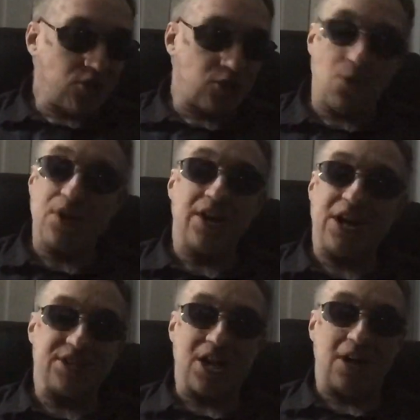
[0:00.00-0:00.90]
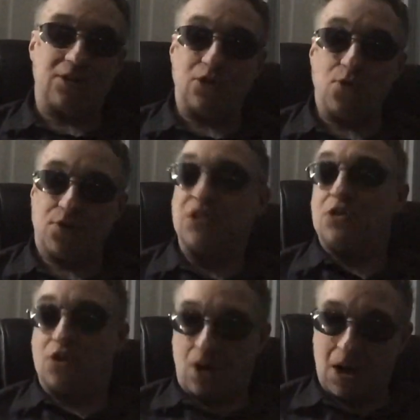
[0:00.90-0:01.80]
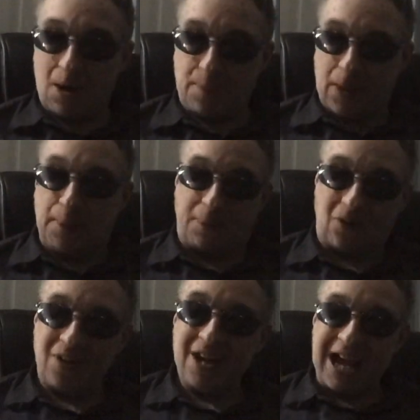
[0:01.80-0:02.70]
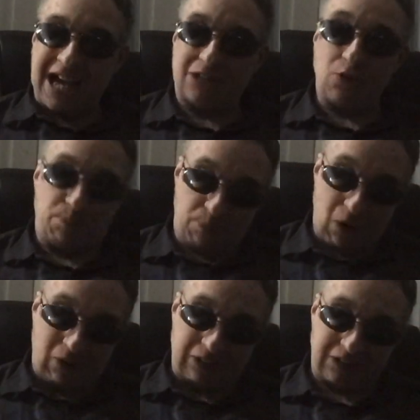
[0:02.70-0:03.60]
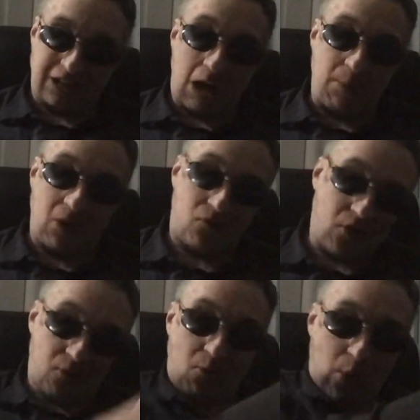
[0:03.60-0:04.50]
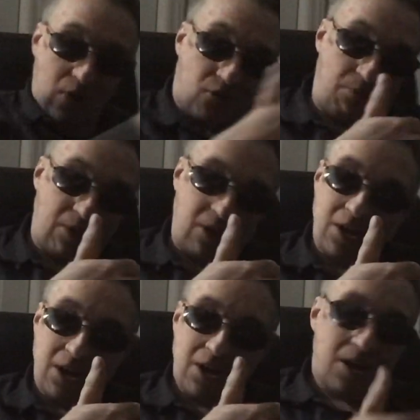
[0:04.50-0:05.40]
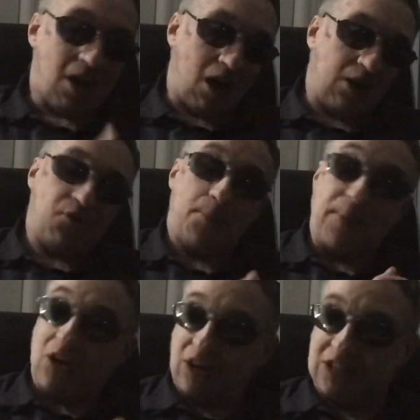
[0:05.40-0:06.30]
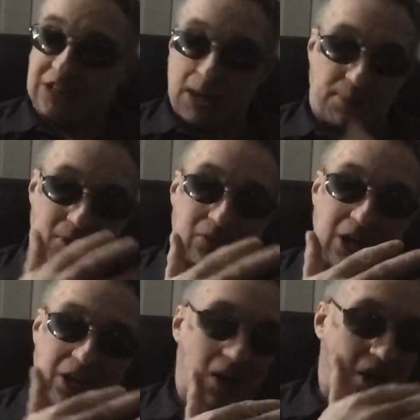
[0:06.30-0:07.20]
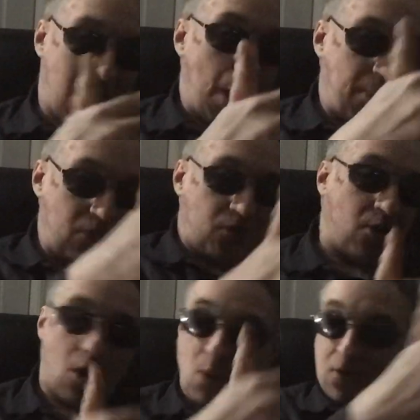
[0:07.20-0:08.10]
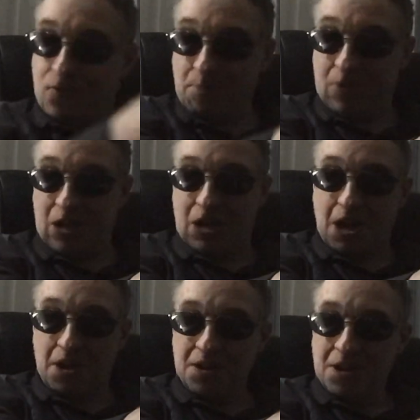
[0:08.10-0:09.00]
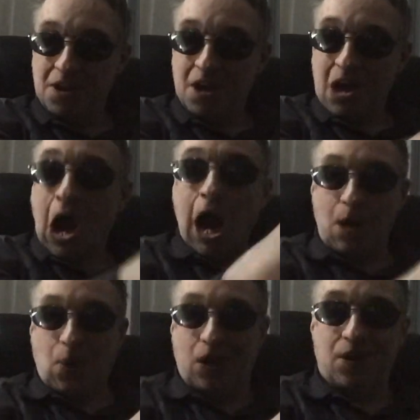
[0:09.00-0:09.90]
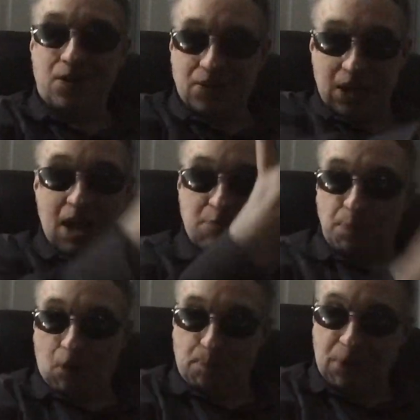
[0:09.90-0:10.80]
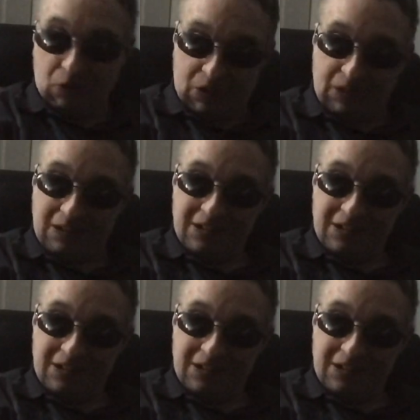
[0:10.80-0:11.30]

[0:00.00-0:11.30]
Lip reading: Zoning is not to do with people, it has to do with buildings. How many feet away from the, I'll give you a better example, like how many feet away from the highway that you have to put a building?